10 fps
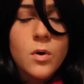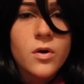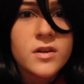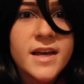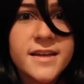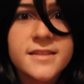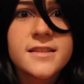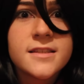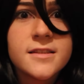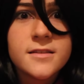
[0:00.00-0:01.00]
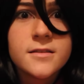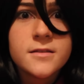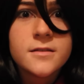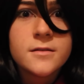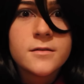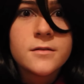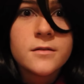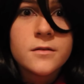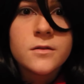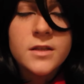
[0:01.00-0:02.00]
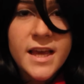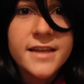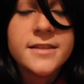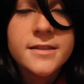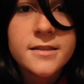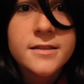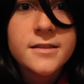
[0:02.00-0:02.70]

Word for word: More or less. Yes.